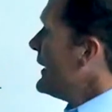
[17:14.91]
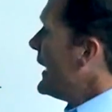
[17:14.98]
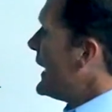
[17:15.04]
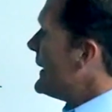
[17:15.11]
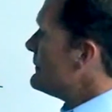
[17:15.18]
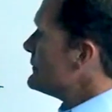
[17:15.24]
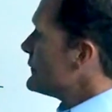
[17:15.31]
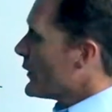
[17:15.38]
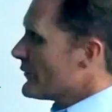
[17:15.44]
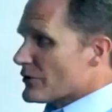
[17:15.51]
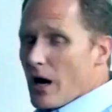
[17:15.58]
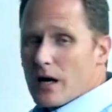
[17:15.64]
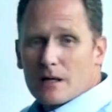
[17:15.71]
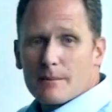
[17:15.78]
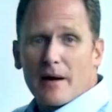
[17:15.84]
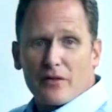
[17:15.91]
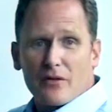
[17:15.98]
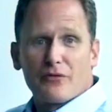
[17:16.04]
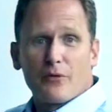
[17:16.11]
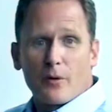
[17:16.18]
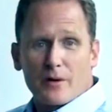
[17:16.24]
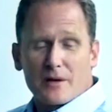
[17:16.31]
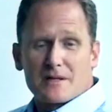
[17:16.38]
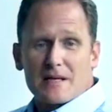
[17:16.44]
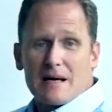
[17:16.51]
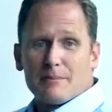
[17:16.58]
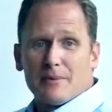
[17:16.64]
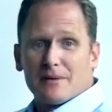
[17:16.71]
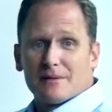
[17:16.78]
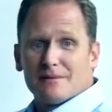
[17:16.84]
We've talked about the Ford
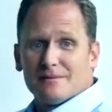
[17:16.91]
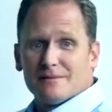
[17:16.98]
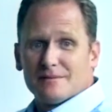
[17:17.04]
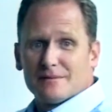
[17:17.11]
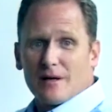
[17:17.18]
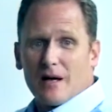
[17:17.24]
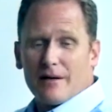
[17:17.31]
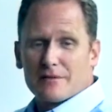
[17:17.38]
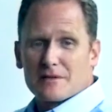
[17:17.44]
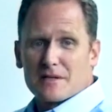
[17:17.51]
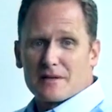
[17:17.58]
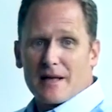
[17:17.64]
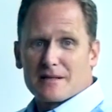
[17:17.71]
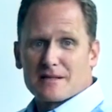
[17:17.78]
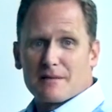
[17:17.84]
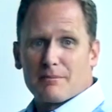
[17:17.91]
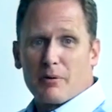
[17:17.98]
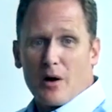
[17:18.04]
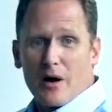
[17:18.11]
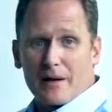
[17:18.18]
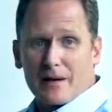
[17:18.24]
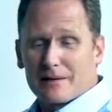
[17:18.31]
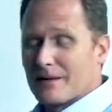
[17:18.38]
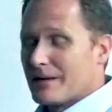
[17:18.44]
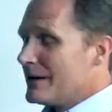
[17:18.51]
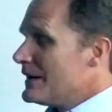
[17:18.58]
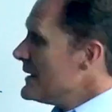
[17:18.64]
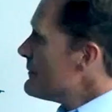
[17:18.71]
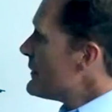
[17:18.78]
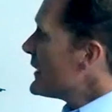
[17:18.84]
example. Obviously, that's a product.
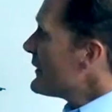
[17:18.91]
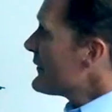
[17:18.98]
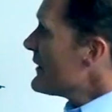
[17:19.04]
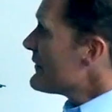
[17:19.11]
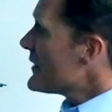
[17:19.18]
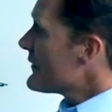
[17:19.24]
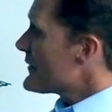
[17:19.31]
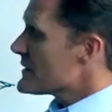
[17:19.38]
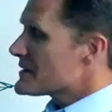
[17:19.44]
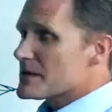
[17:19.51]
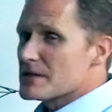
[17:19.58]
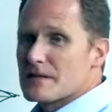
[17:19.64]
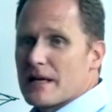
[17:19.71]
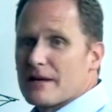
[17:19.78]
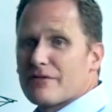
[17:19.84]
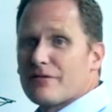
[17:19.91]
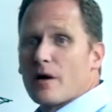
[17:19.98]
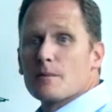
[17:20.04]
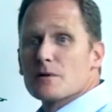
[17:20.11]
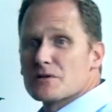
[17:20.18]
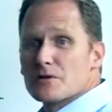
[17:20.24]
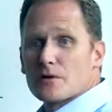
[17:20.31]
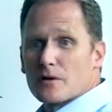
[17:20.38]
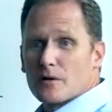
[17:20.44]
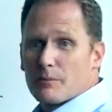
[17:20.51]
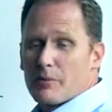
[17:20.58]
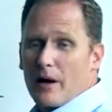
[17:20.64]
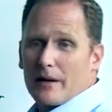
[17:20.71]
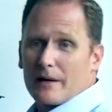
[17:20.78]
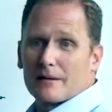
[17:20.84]
But even if this is a pharmaceutical
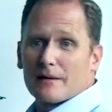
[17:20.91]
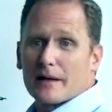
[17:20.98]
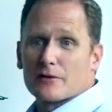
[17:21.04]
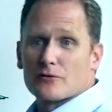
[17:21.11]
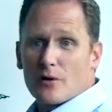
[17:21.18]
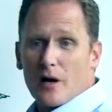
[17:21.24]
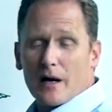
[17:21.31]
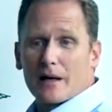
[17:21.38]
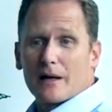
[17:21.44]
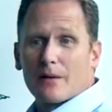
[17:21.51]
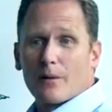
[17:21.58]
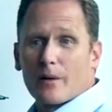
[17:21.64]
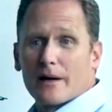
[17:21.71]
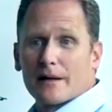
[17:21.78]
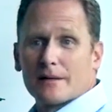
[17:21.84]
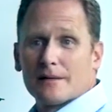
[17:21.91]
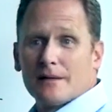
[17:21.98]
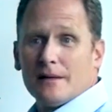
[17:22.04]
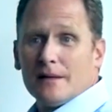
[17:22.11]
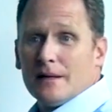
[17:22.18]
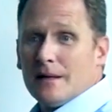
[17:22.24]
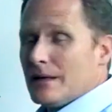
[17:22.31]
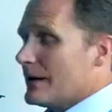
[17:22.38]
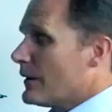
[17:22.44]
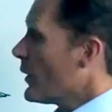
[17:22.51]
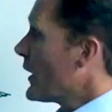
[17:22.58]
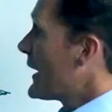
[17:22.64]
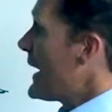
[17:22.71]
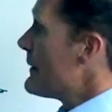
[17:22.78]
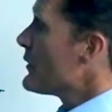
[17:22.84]
product, like a drug or
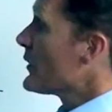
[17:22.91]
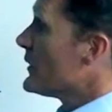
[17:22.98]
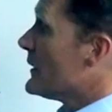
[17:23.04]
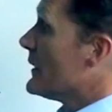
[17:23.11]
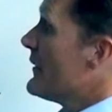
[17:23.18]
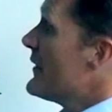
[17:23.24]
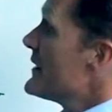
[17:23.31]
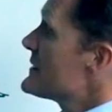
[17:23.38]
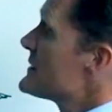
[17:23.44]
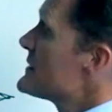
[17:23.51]
a chemical,